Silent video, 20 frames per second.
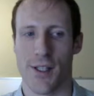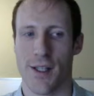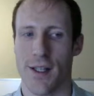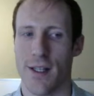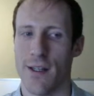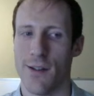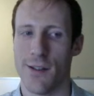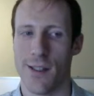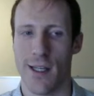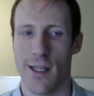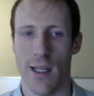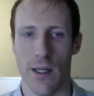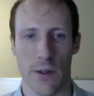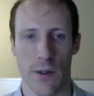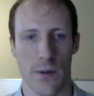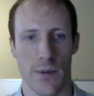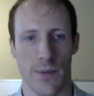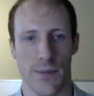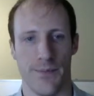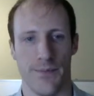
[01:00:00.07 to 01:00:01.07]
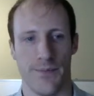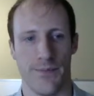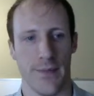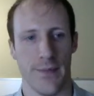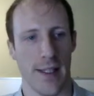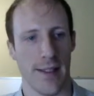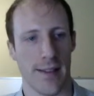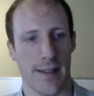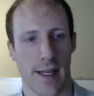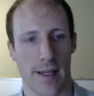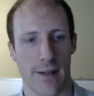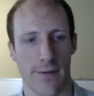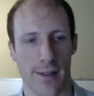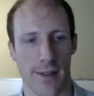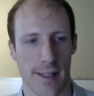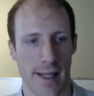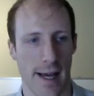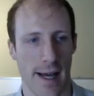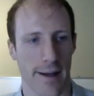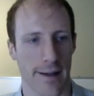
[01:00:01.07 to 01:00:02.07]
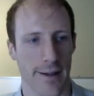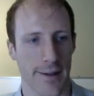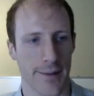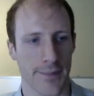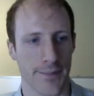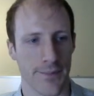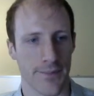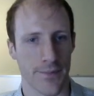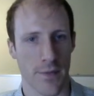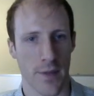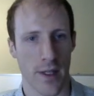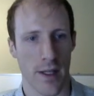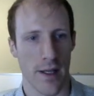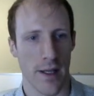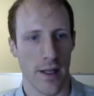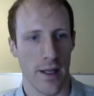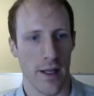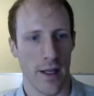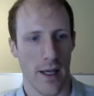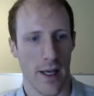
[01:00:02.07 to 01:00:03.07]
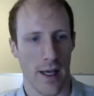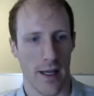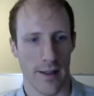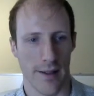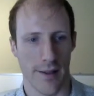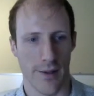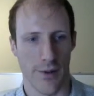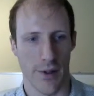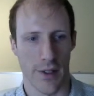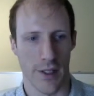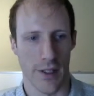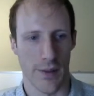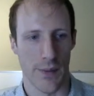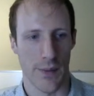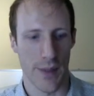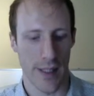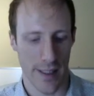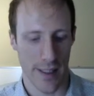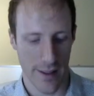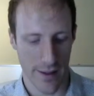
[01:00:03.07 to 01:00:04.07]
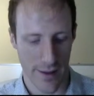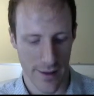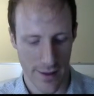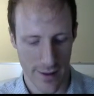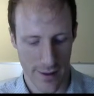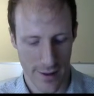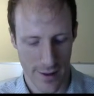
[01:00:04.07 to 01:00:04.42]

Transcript: just going to use a queue instead of a stack. And it's going to be